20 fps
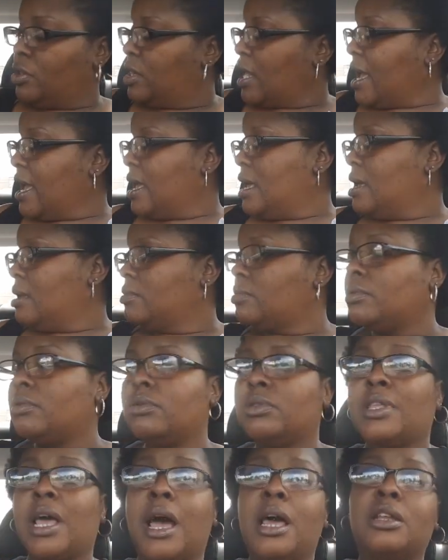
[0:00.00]
they
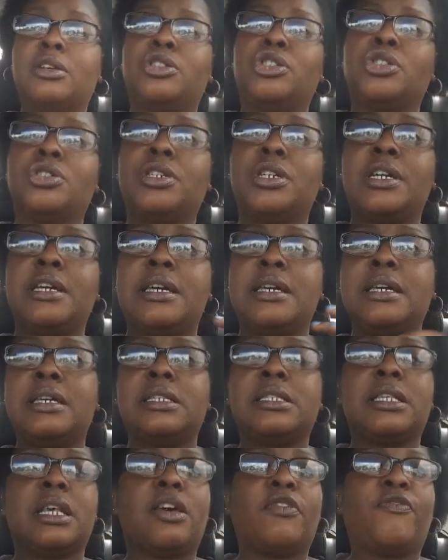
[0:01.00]
Dollar
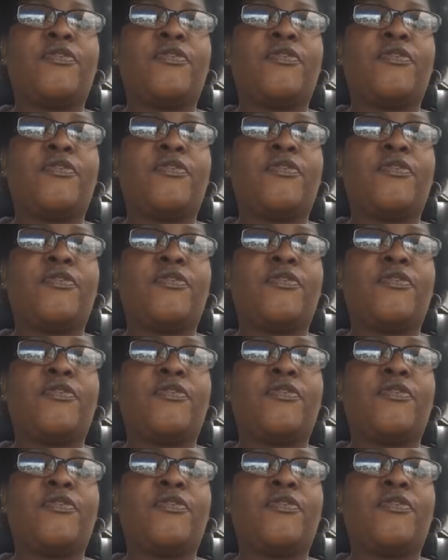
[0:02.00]
Trees,